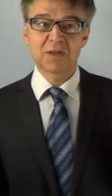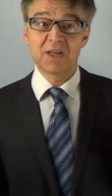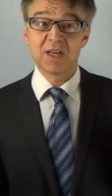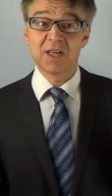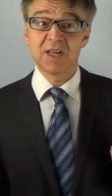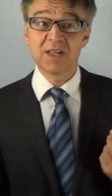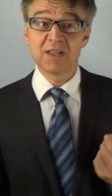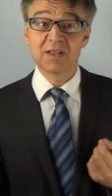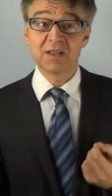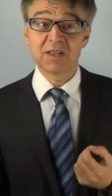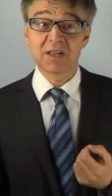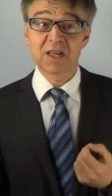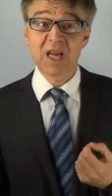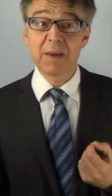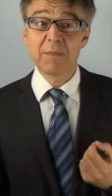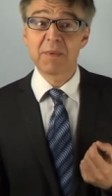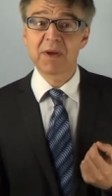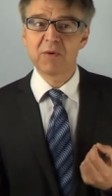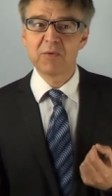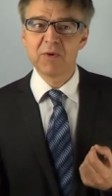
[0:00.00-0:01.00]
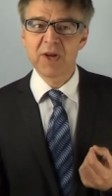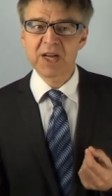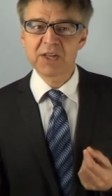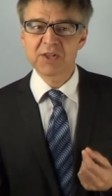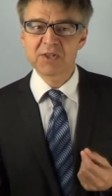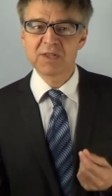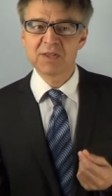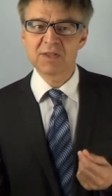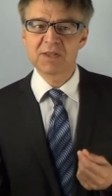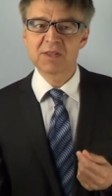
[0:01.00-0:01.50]
in chemical
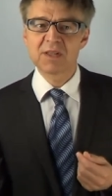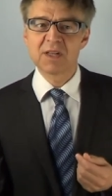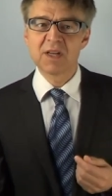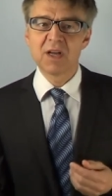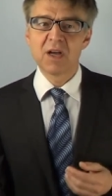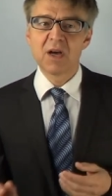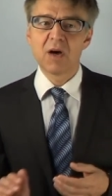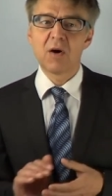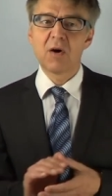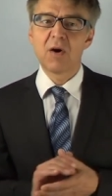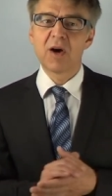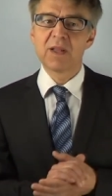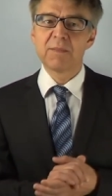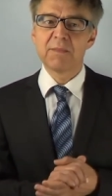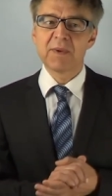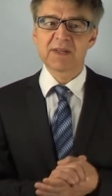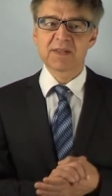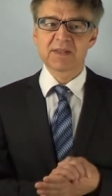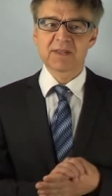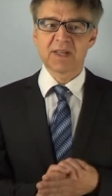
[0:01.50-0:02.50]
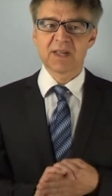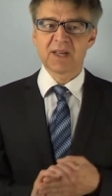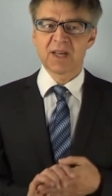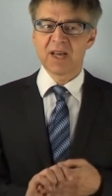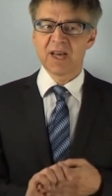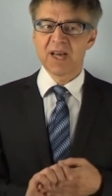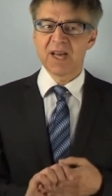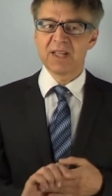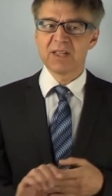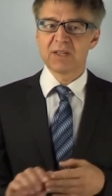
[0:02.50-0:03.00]
reactions, or in
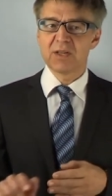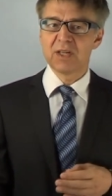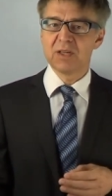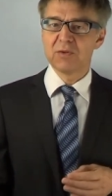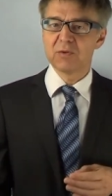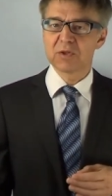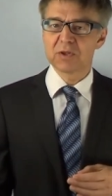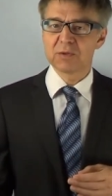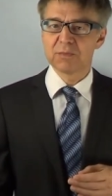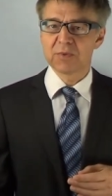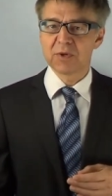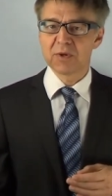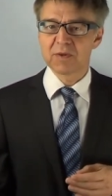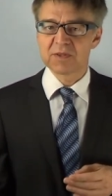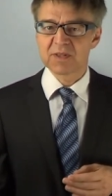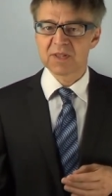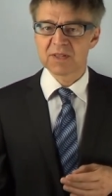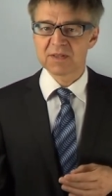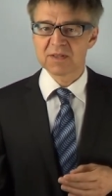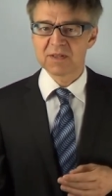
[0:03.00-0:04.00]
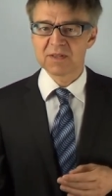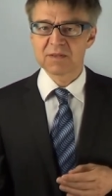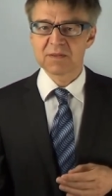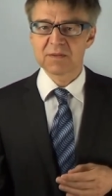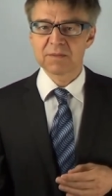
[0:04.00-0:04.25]
mixing and dilution processes.